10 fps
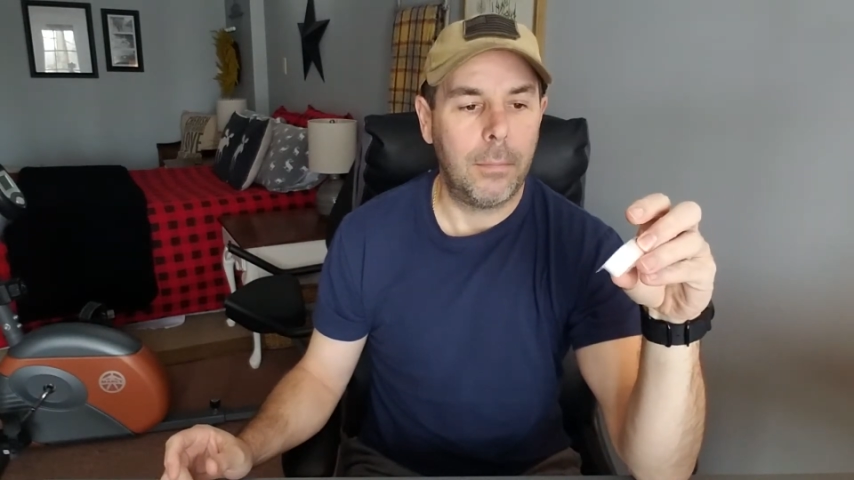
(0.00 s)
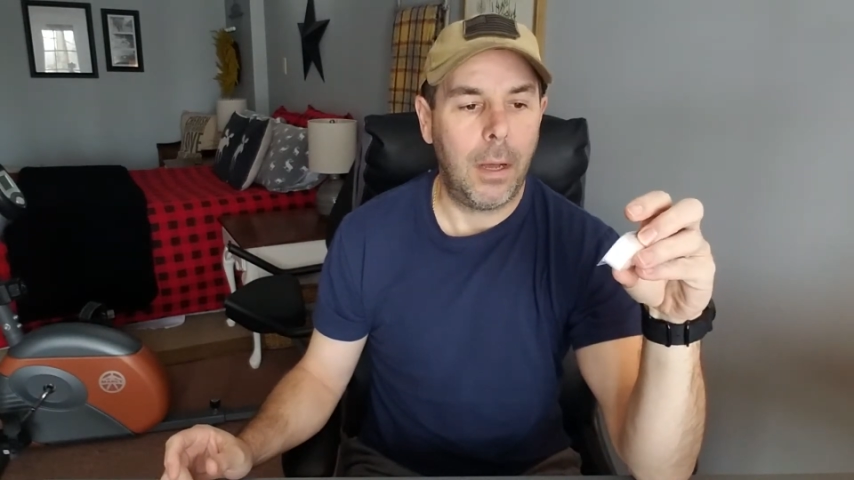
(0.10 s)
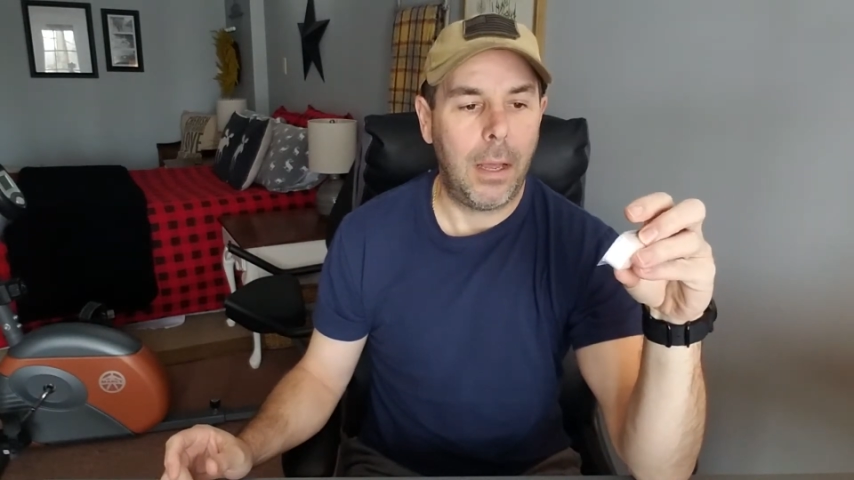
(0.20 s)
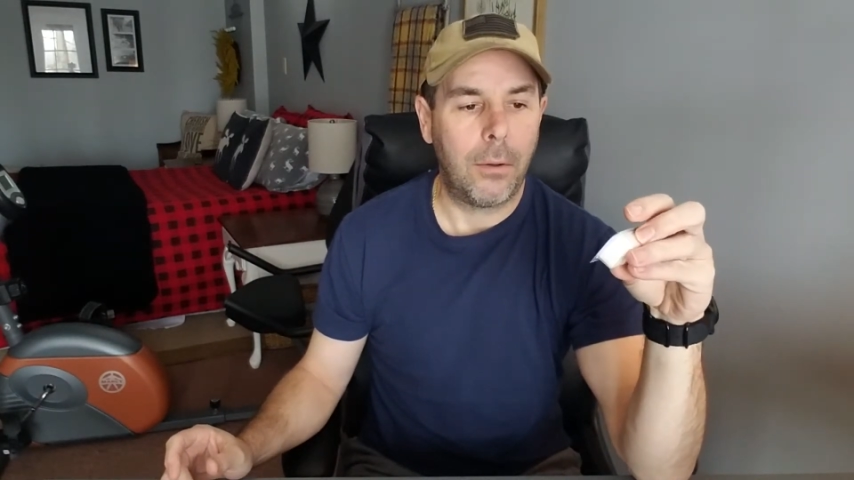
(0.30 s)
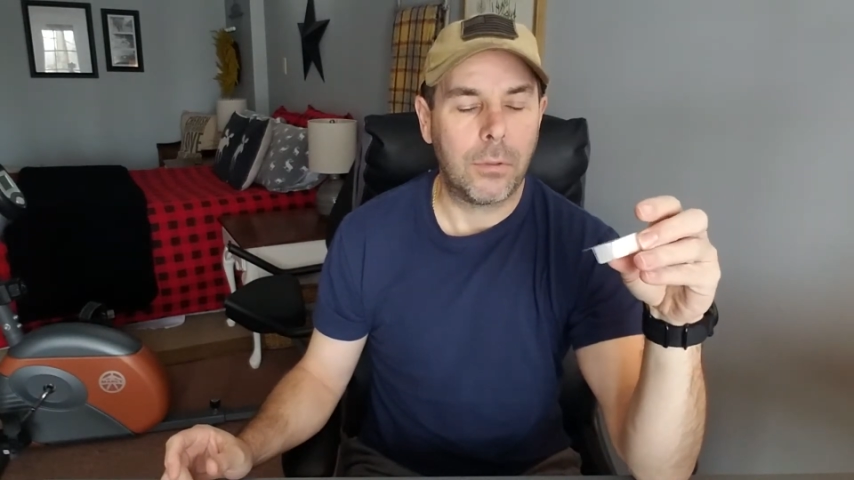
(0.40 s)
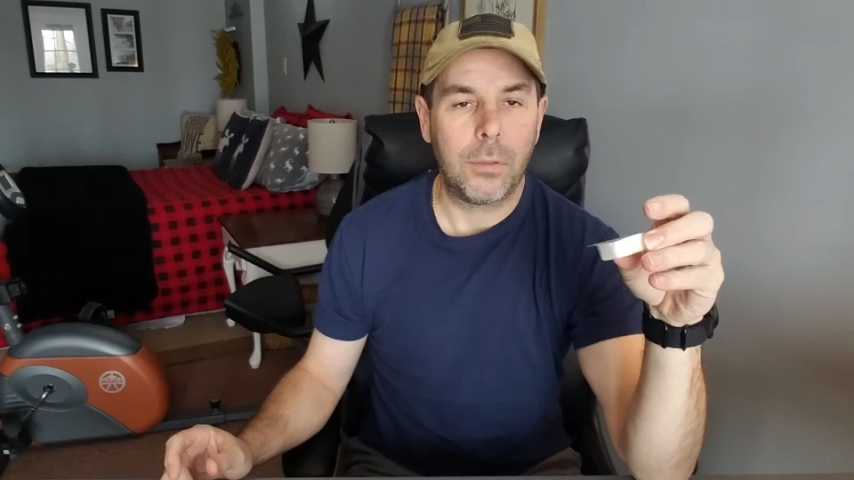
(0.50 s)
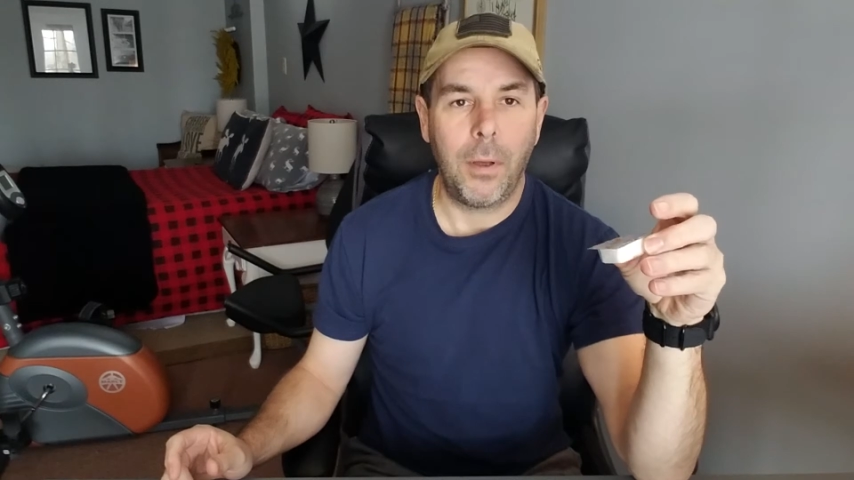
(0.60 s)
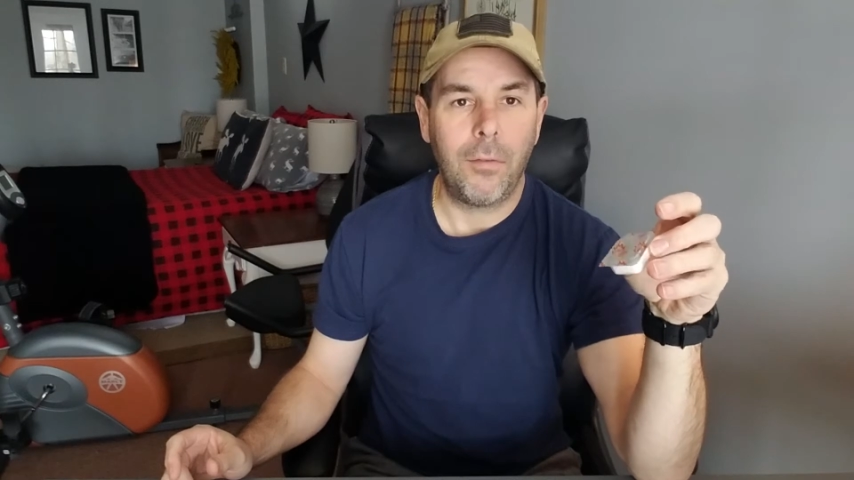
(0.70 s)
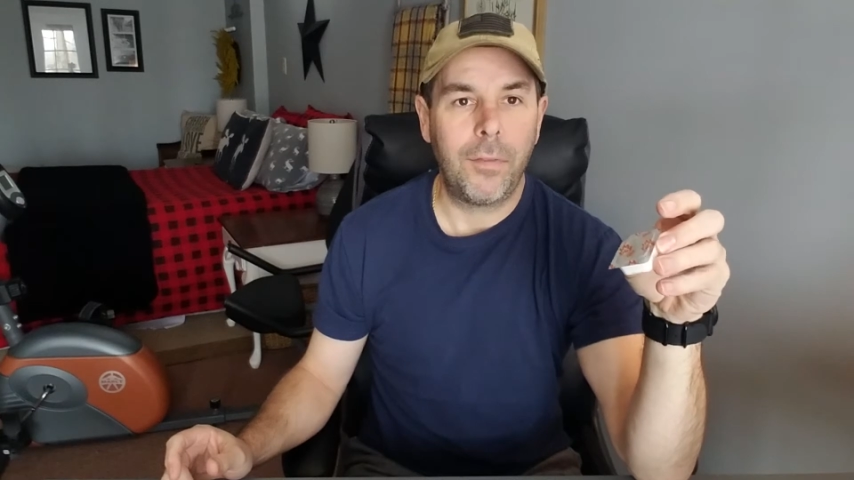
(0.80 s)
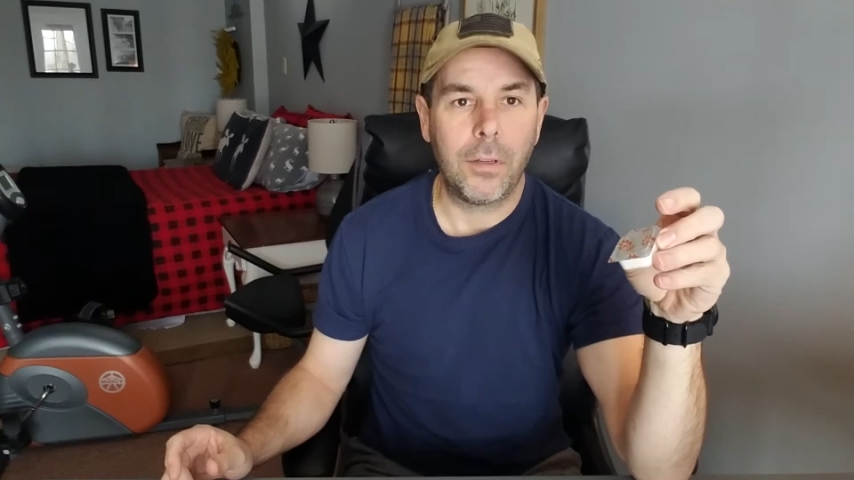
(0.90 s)
I don't
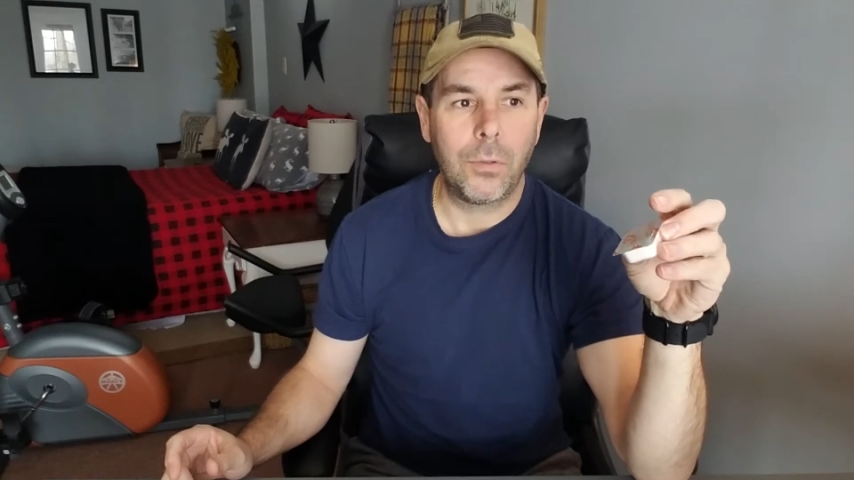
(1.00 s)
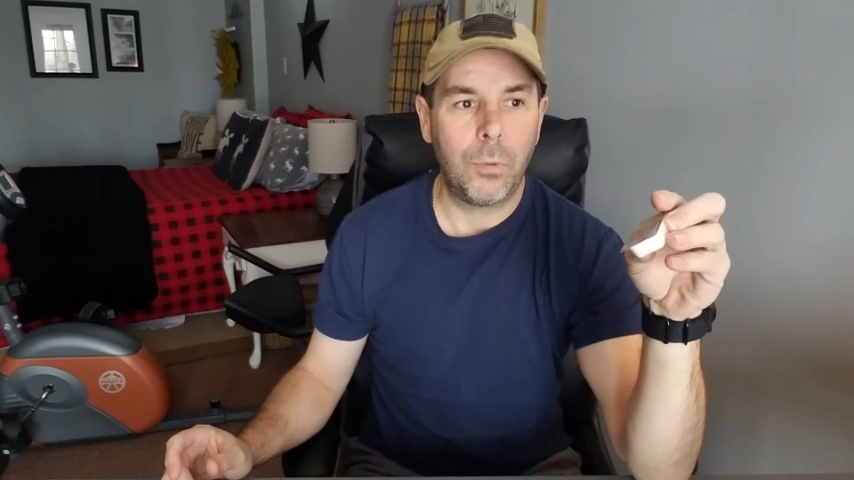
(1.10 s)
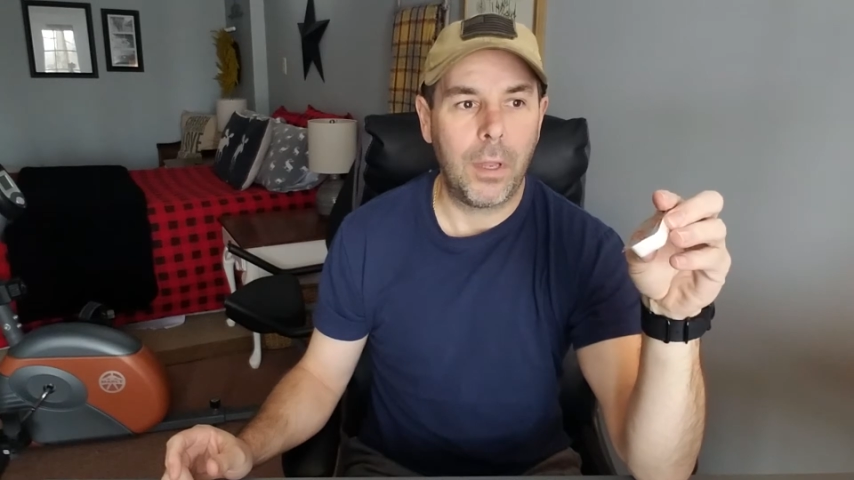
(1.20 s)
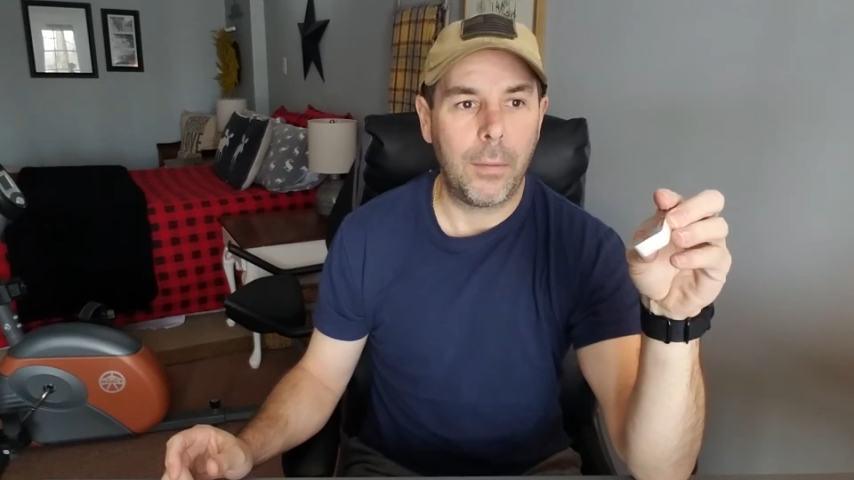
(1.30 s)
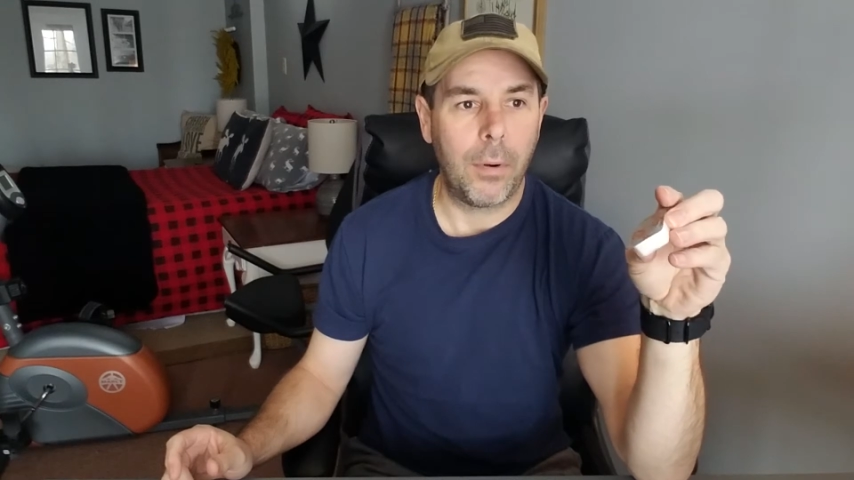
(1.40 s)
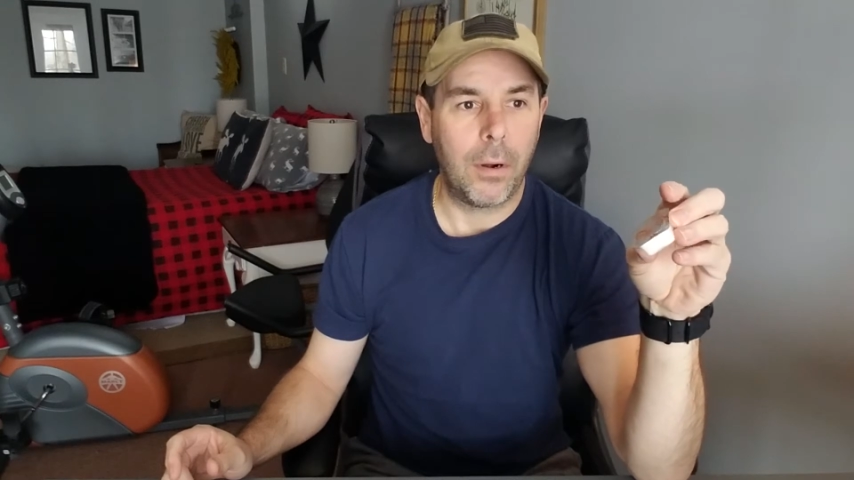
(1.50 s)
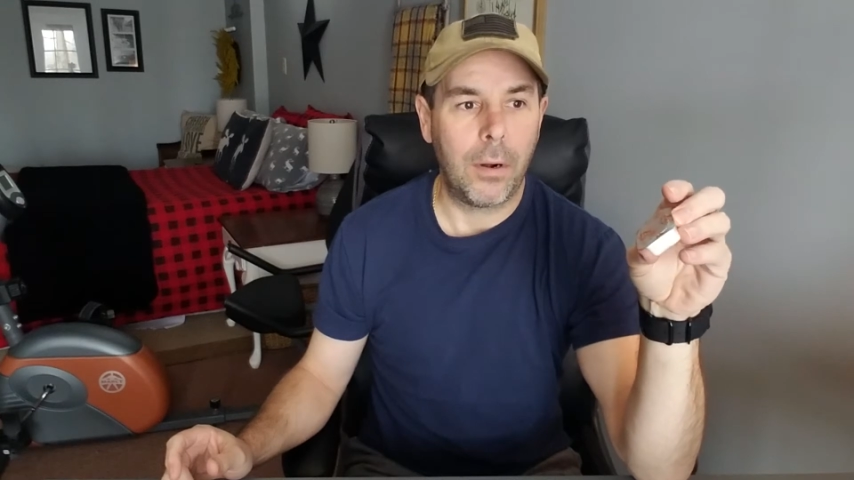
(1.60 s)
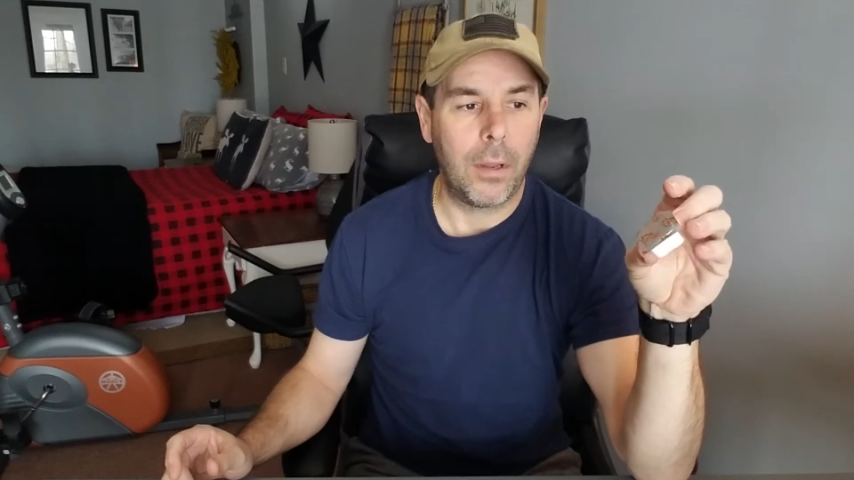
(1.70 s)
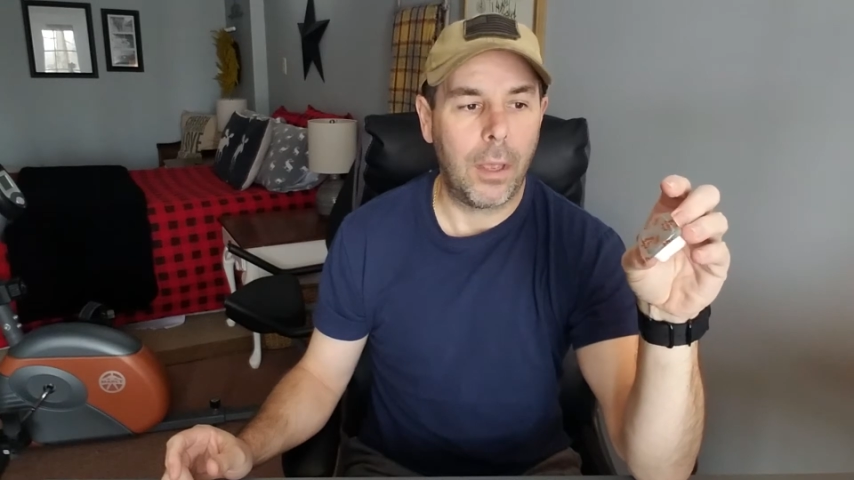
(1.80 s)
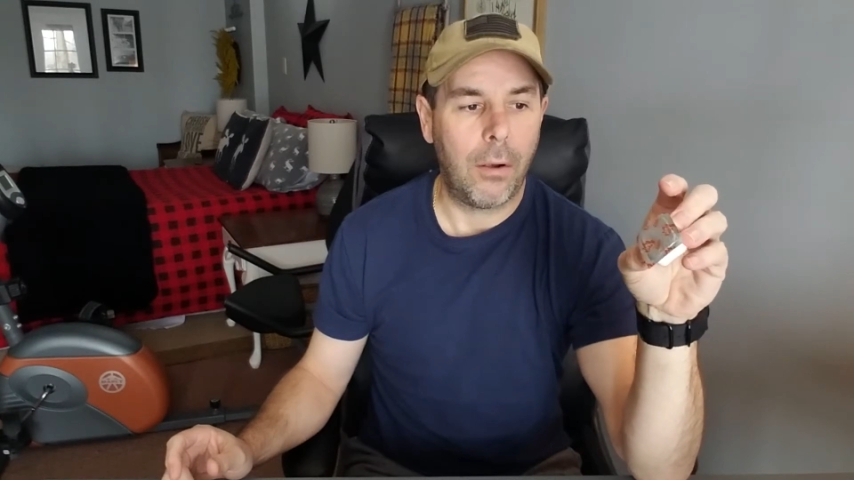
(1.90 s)
smell fish when they
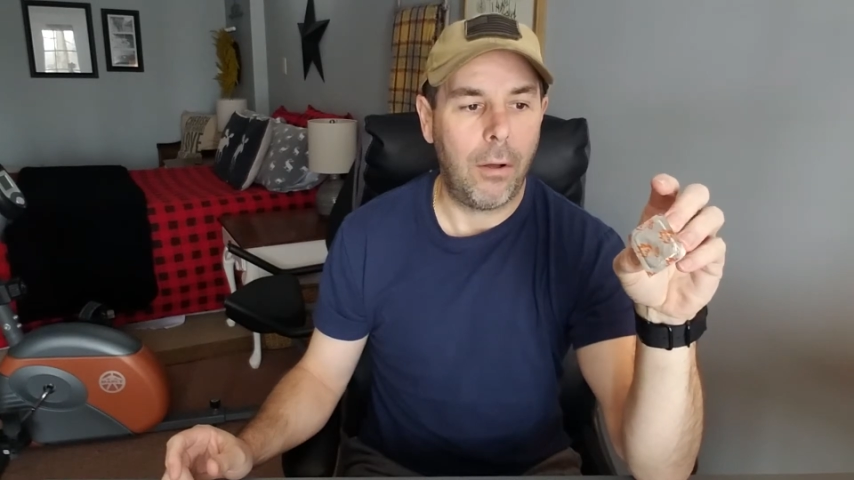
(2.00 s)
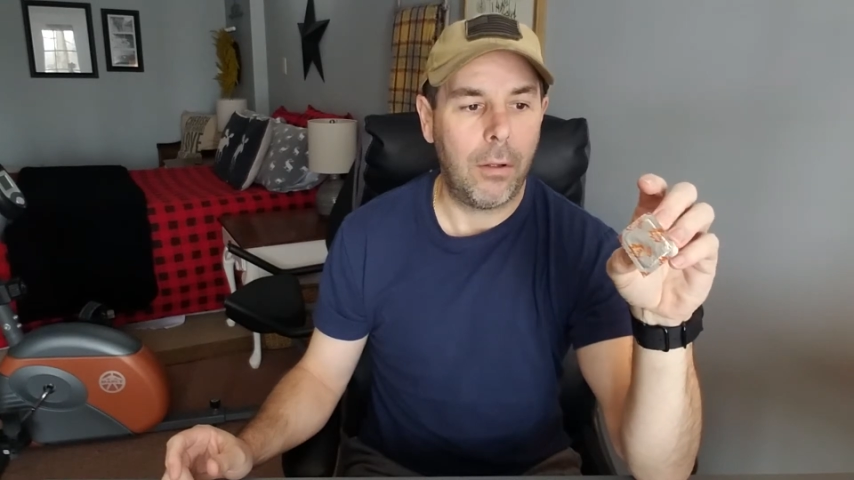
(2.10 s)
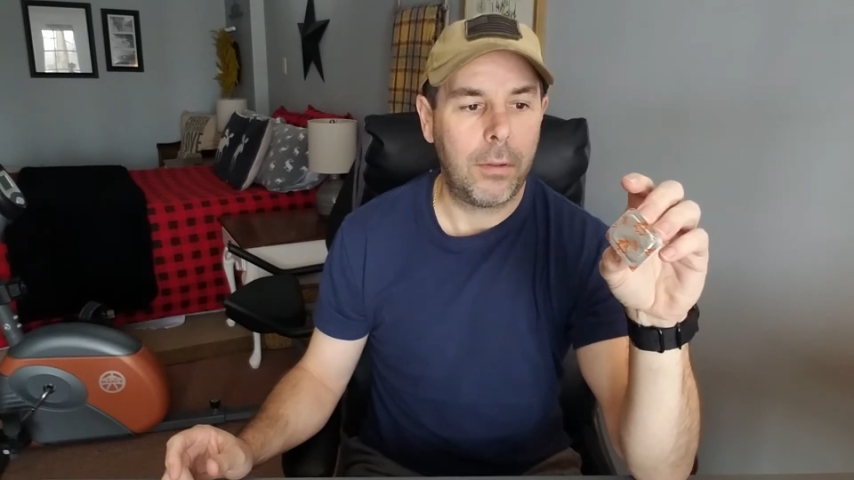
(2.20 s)
burn at all.